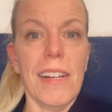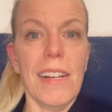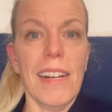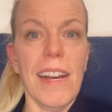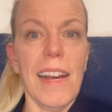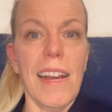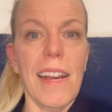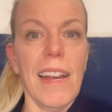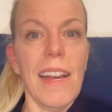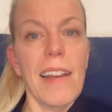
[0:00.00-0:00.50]

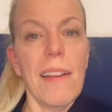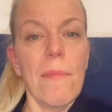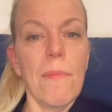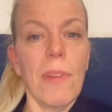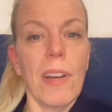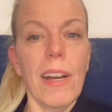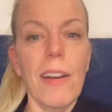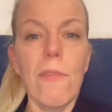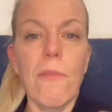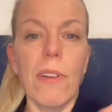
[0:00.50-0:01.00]

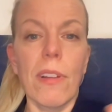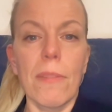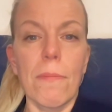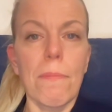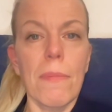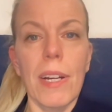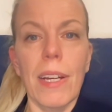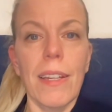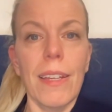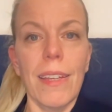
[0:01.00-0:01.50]
I want
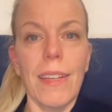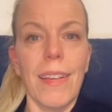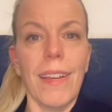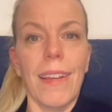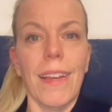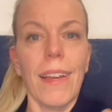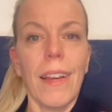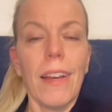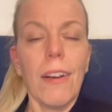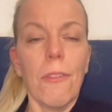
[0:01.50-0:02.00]
money
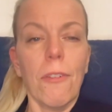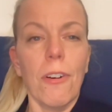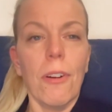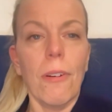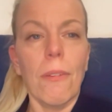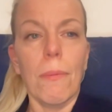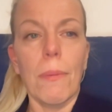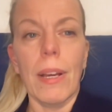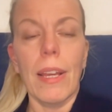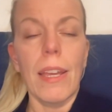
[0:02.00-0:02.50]

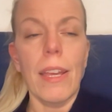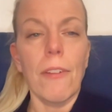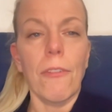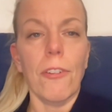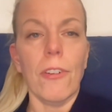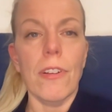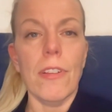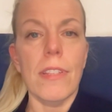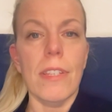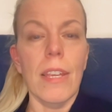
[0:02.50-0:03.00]
for my
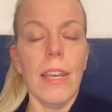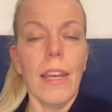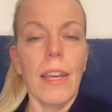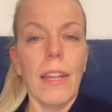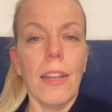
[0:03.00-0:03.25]
efforts.